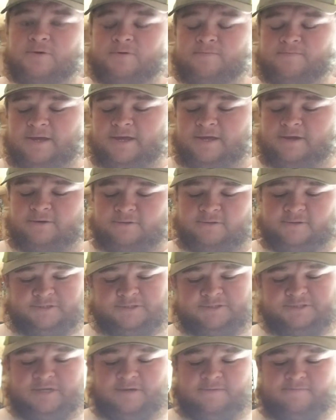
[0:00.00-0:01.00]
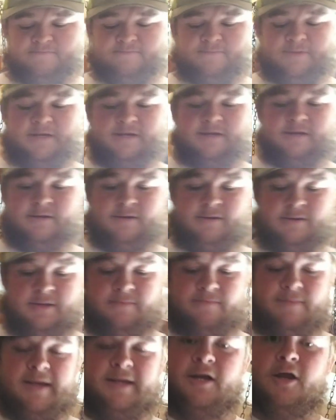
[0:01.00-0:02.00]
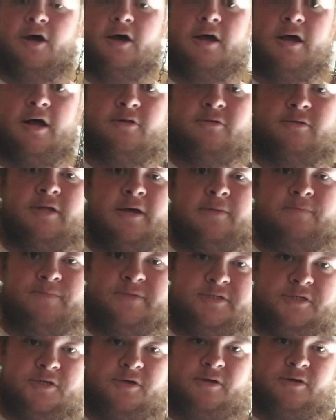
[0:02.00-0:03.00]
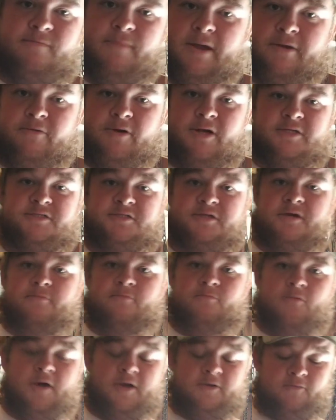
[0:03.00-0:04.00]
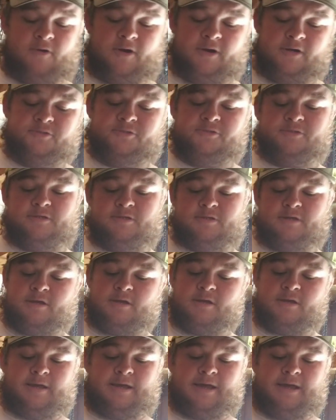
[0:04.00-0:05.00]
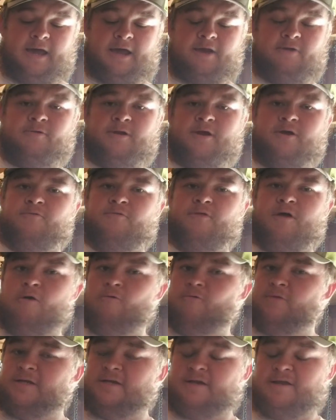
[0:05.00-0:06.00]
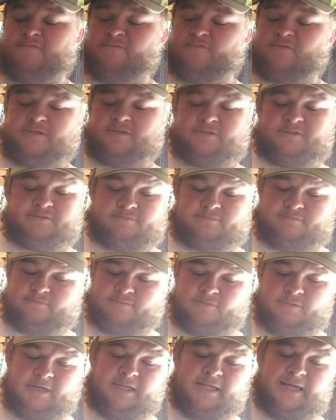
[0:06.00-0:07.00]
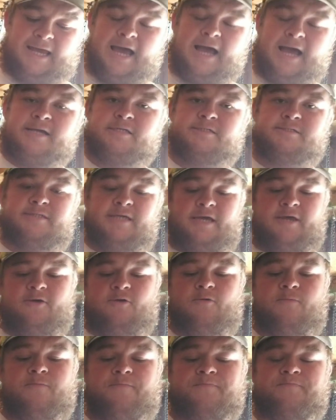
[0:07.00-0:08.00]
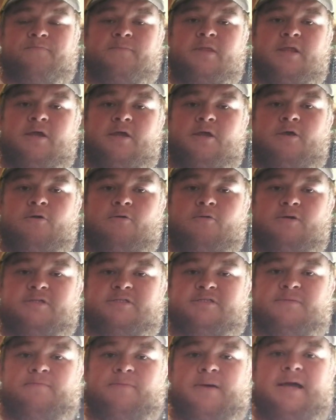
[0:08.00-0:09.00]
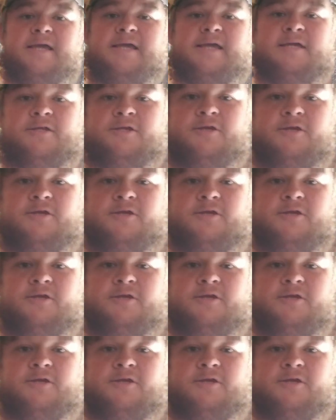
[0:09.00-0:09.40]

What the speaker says: metal or something and may not hold up as good. May rust up way worse. I don't know. The only difference really I could tell was the pan. You